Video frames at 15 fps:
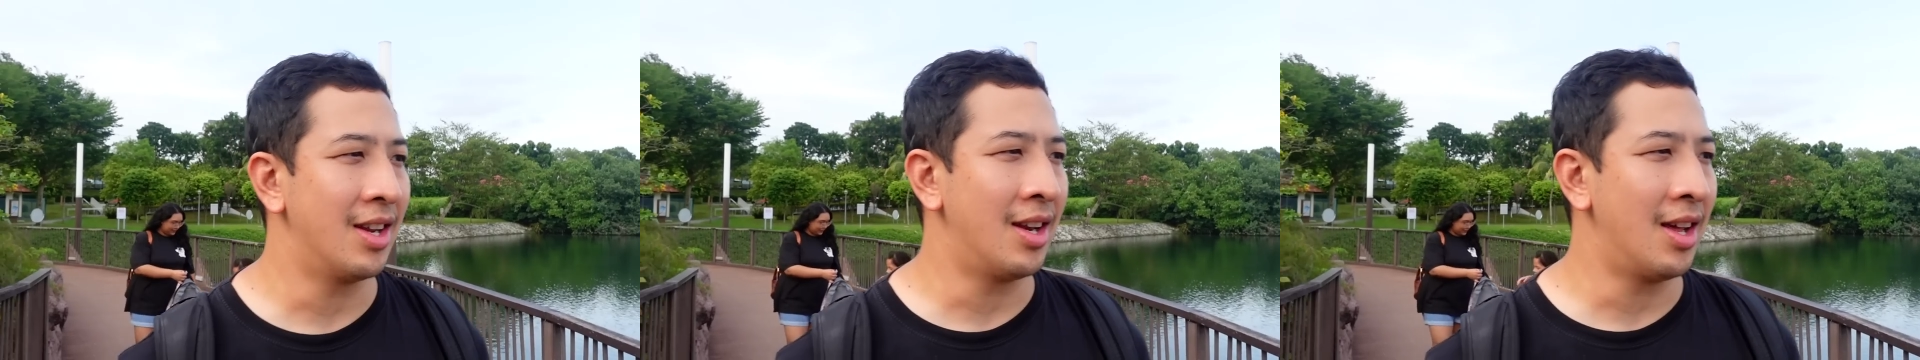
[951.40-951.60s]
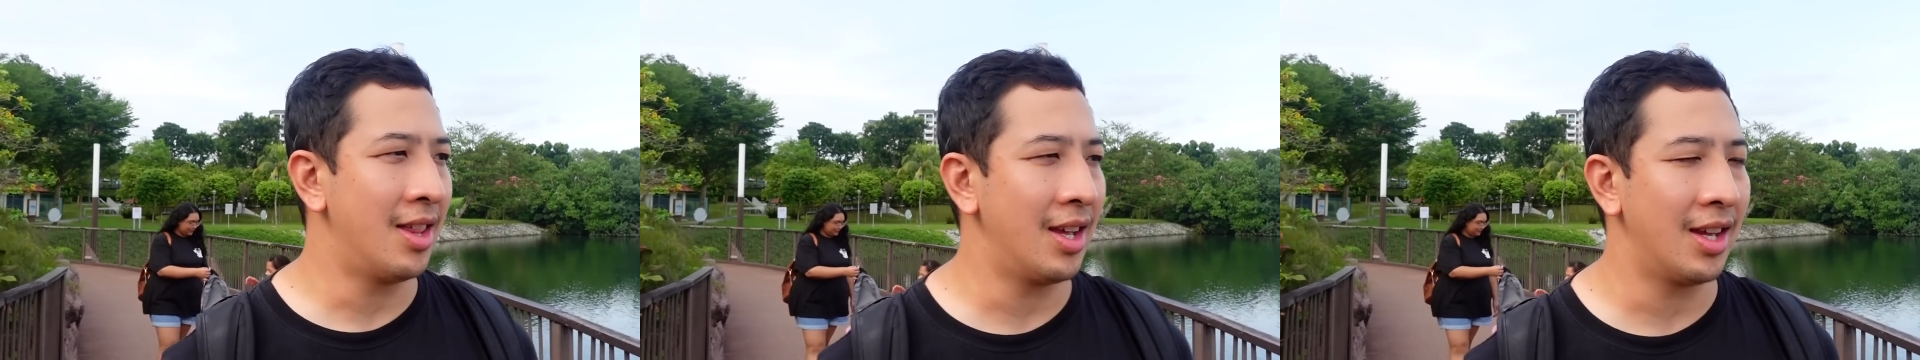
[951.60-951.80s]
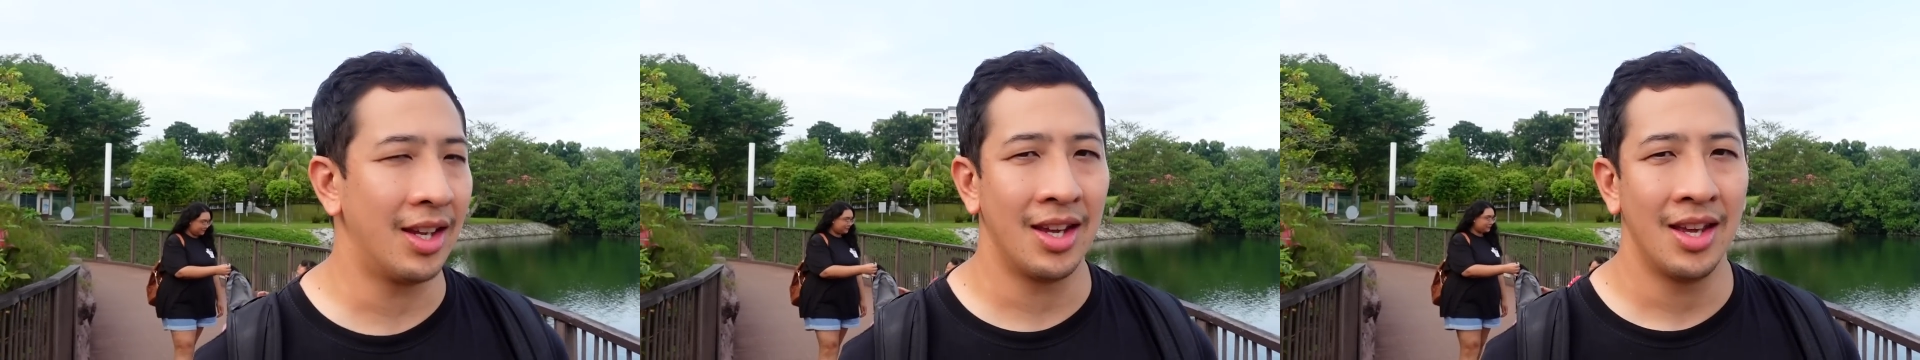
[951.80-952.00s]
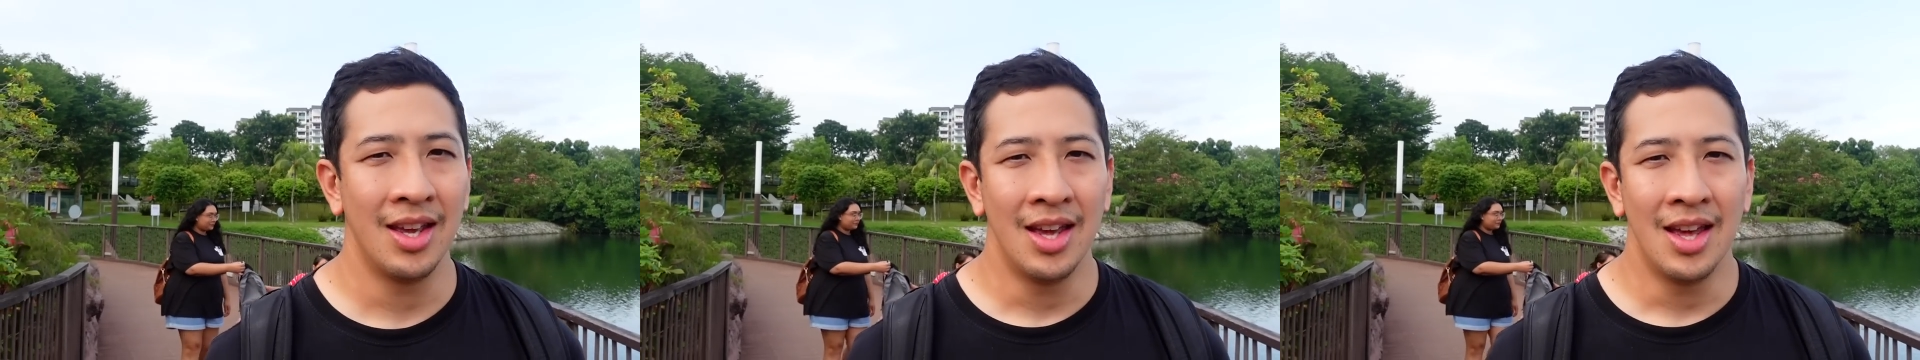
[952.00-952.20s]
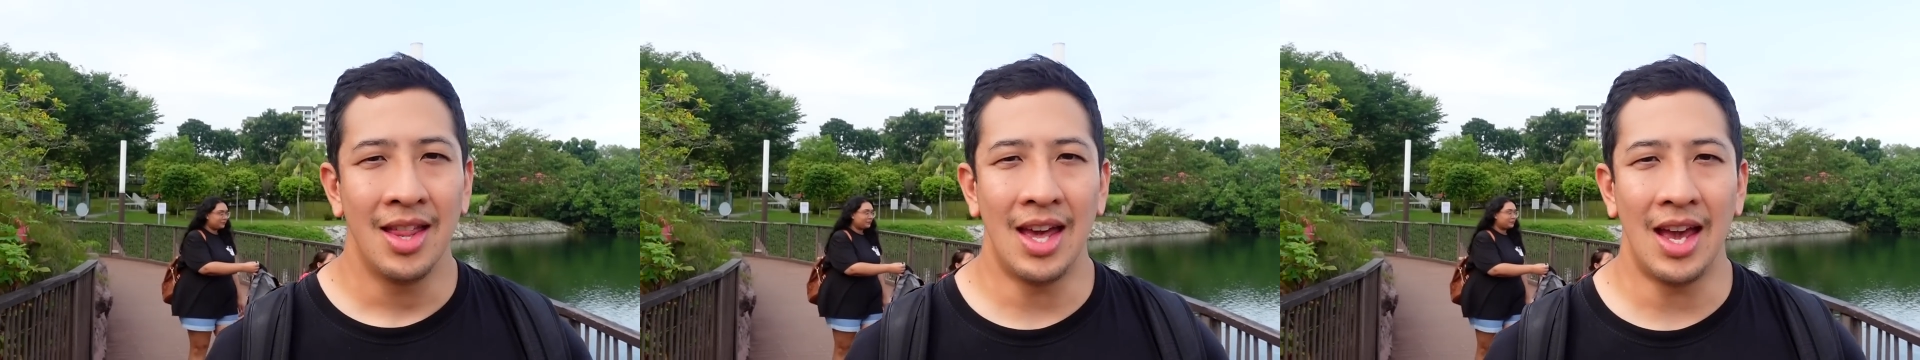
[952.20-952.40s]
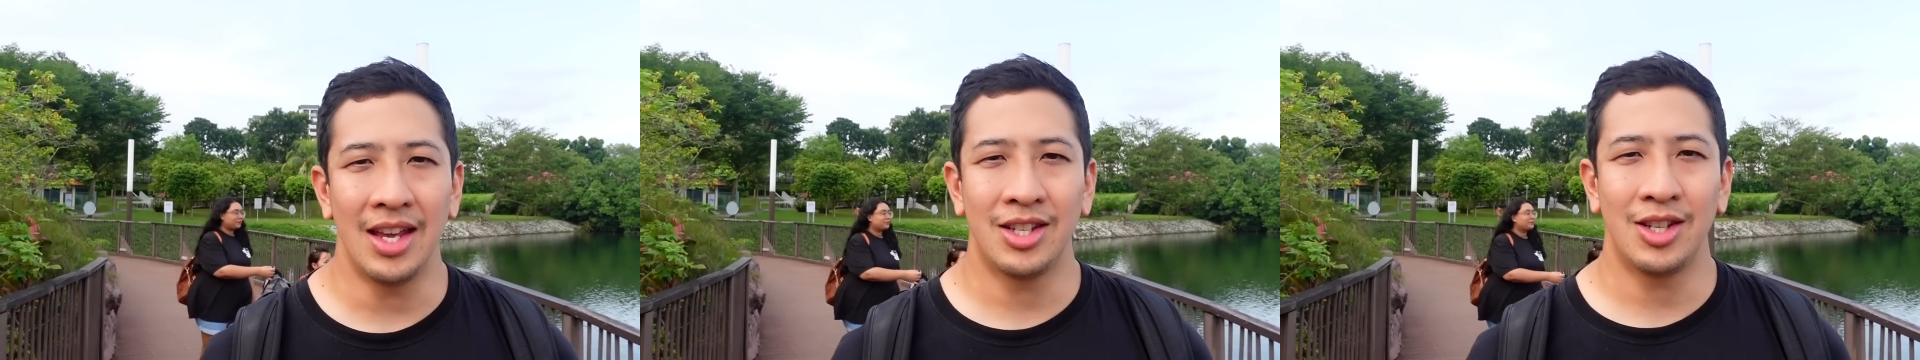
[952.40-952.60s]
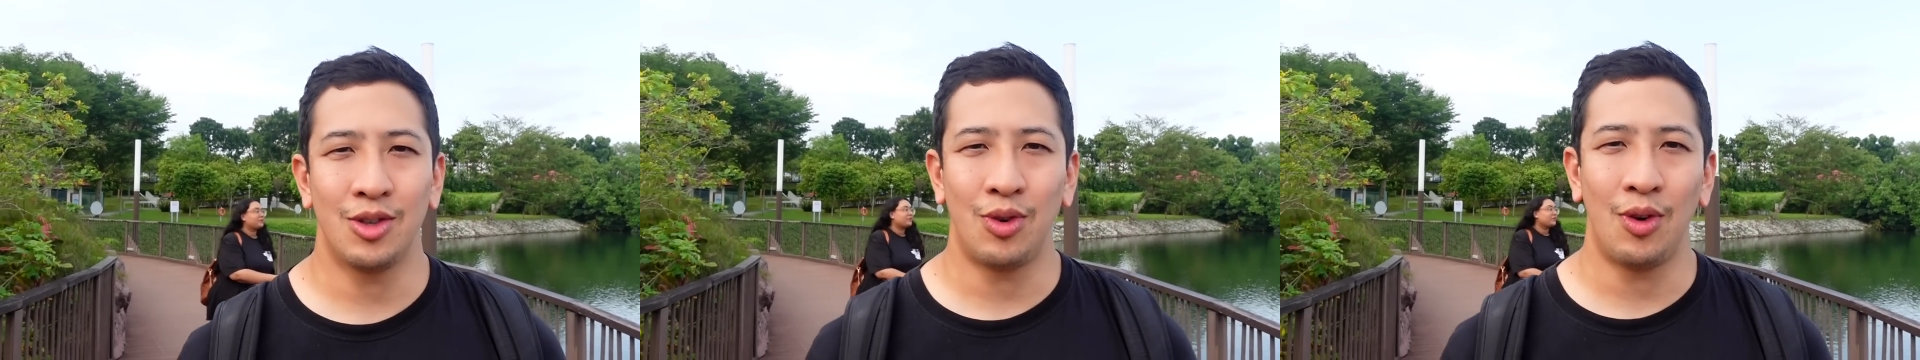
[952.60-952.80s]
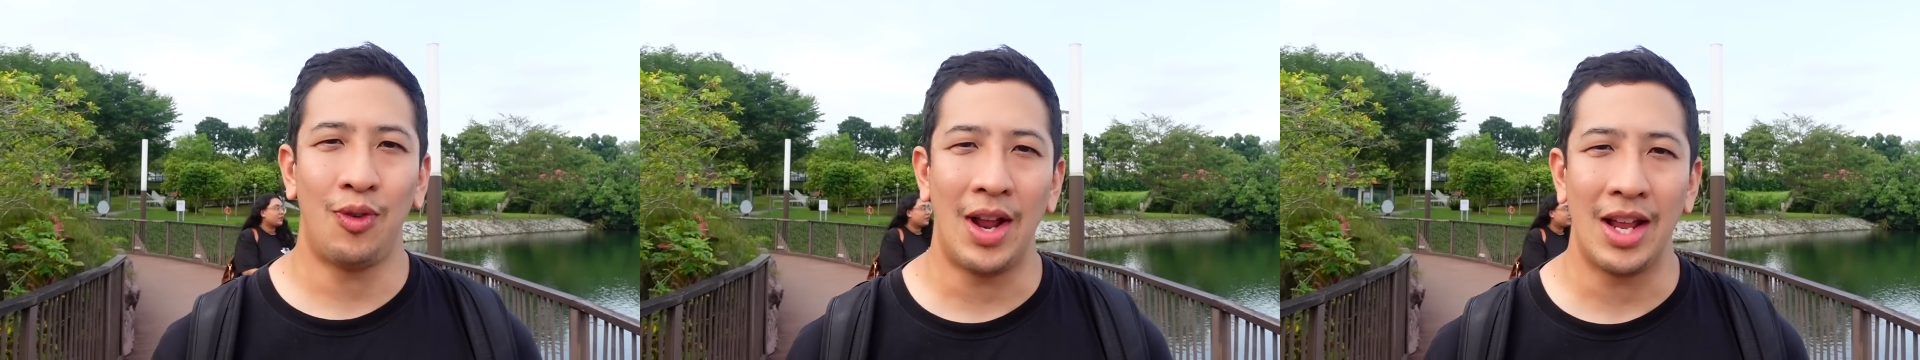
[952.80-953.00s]
And I think that is
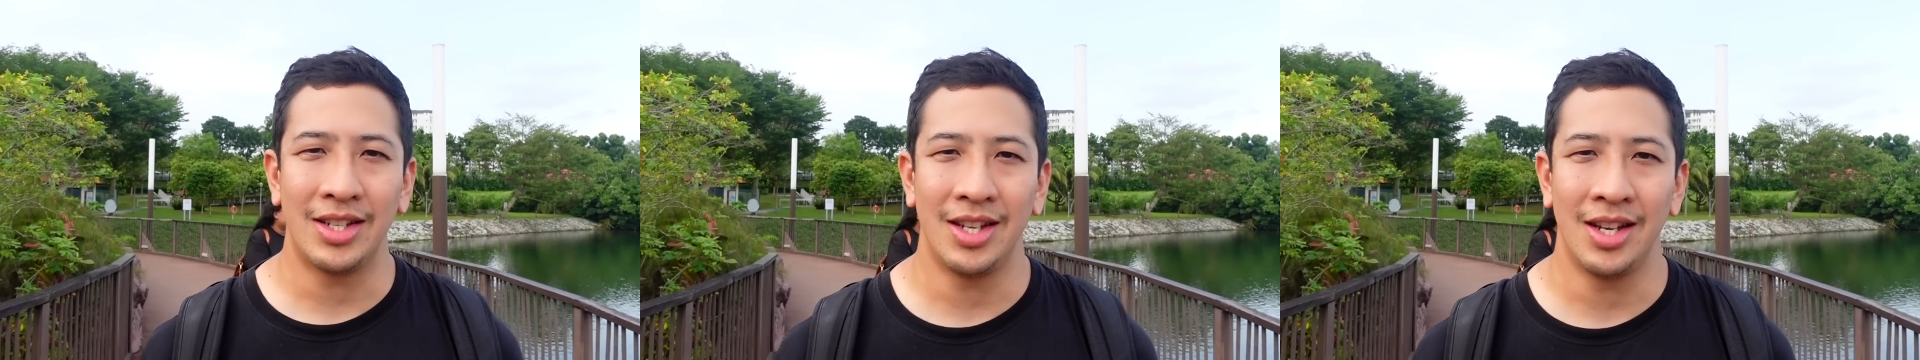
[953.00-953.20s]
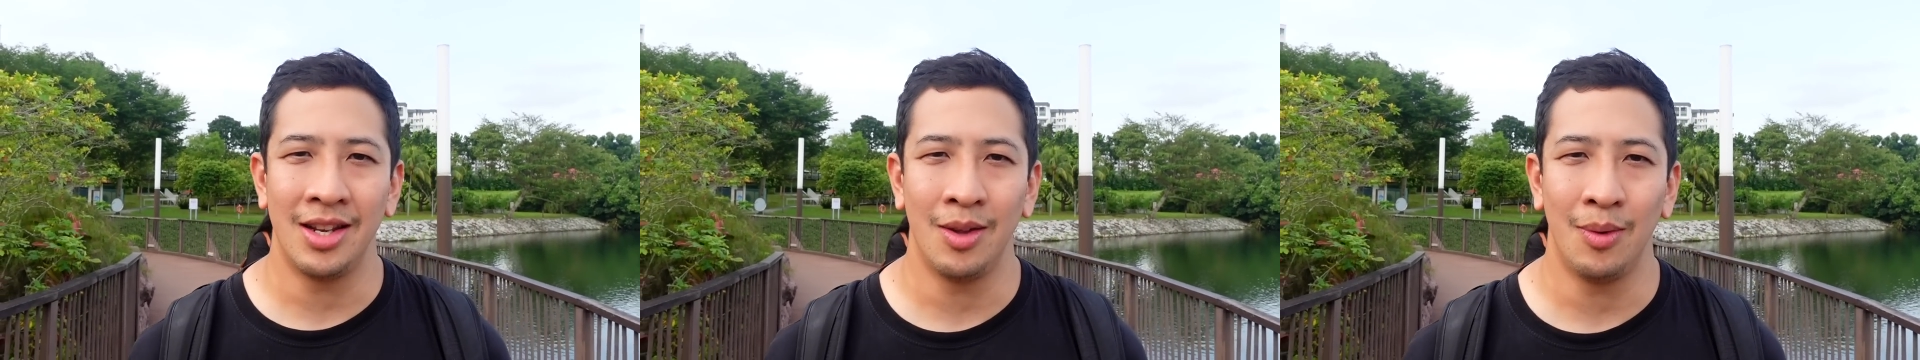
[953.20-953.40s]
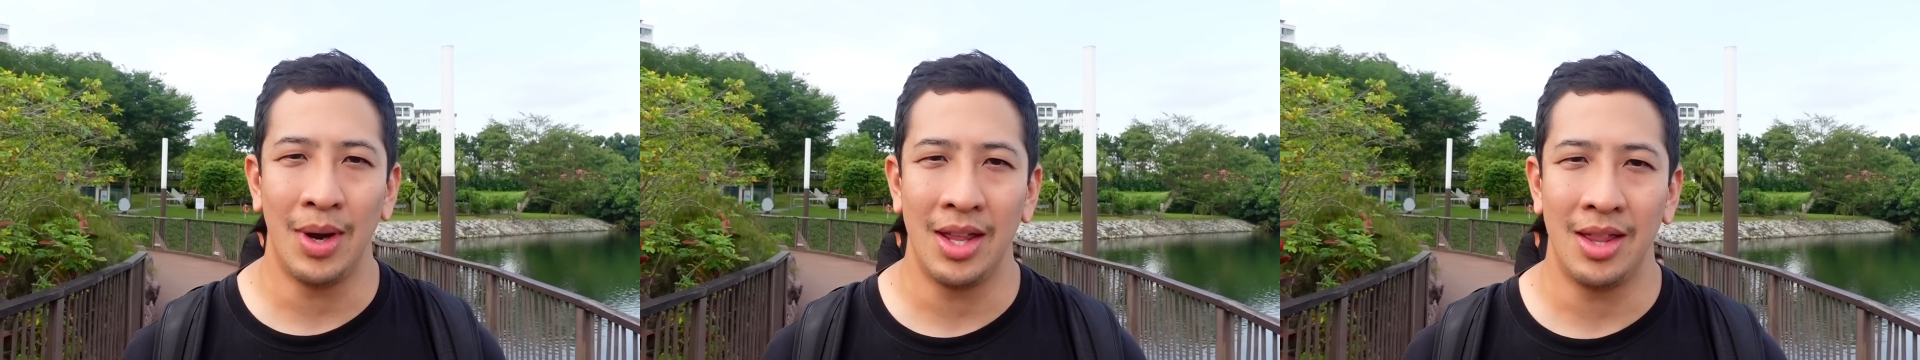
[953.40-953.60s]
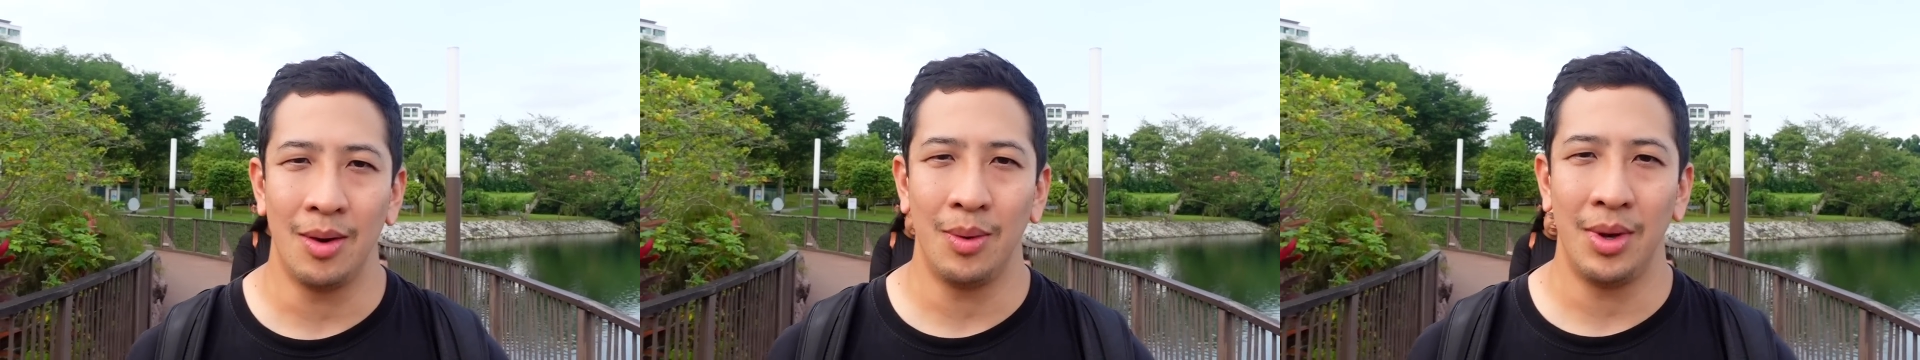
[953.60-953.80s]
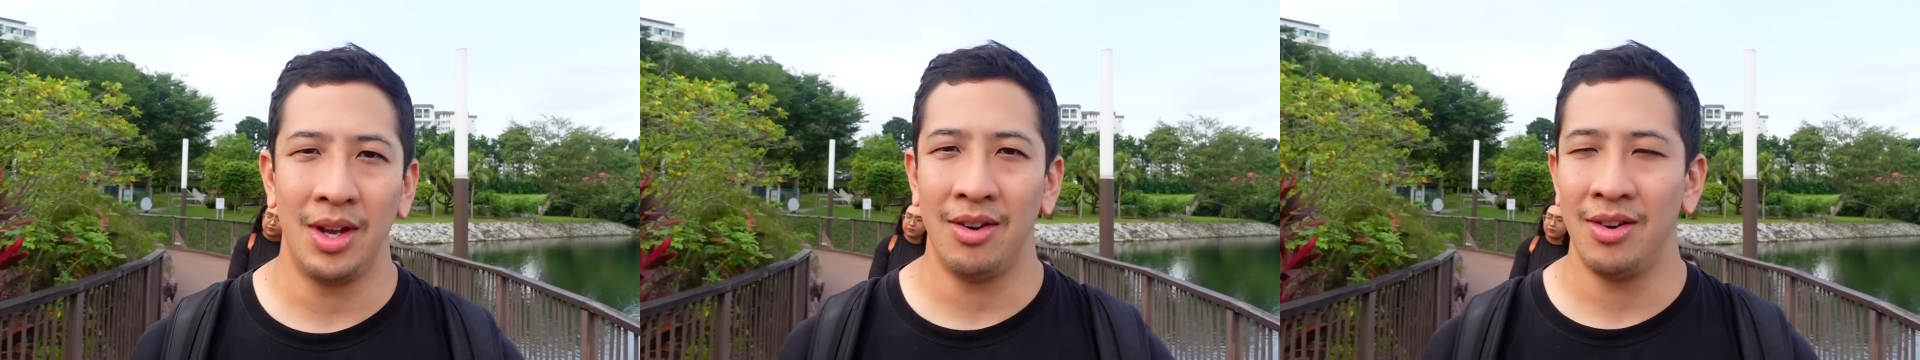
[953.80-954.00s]
just reflected in the way that we